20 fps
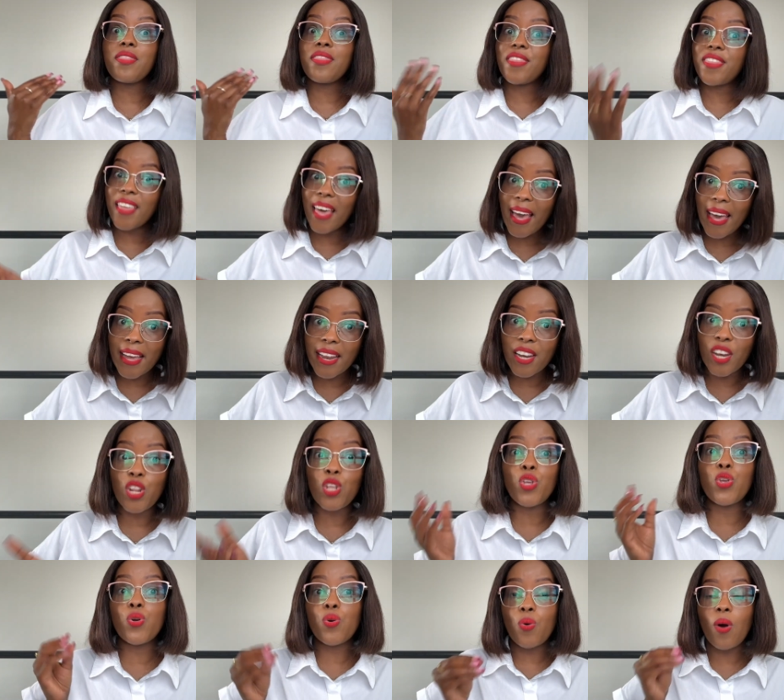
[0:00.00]
then
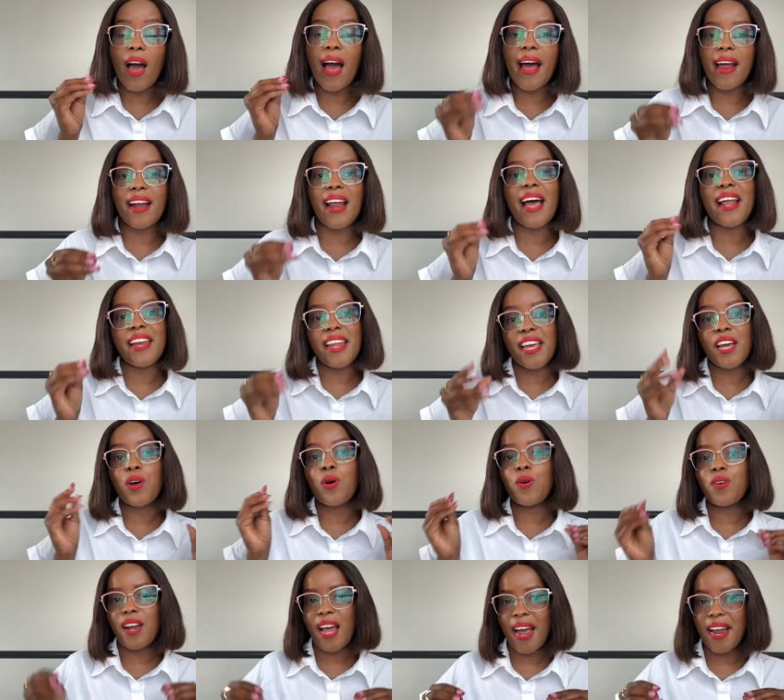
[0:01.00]
you are an
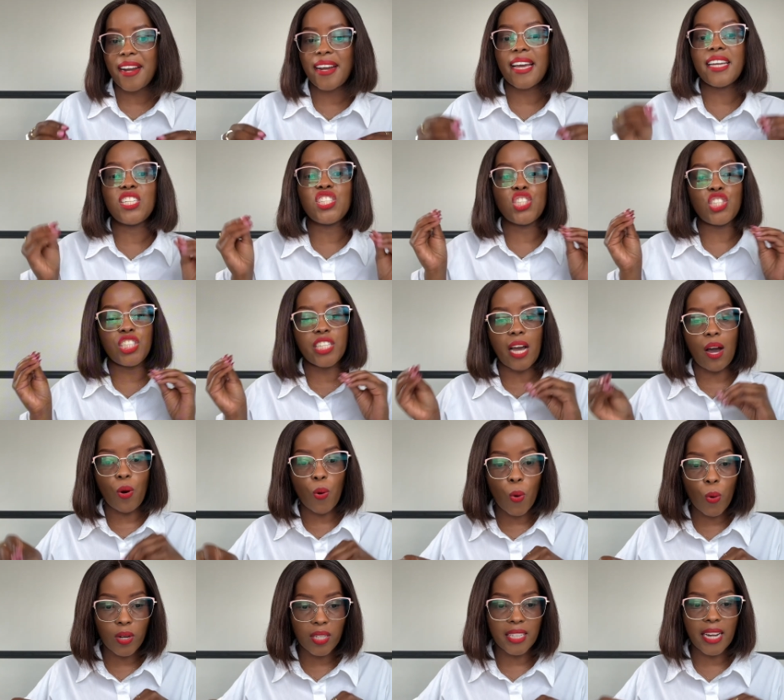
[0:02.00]
Acorn I-REIT
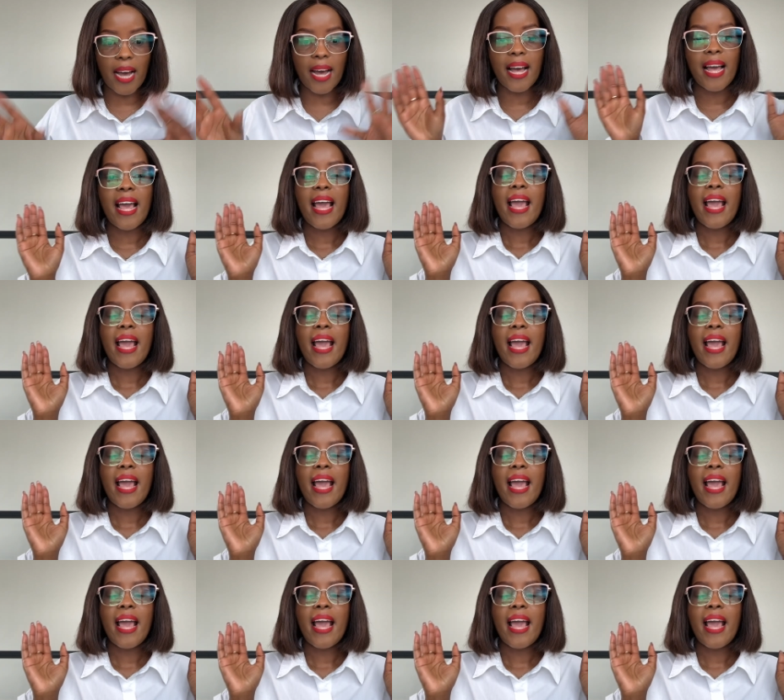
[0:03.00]
shareholder.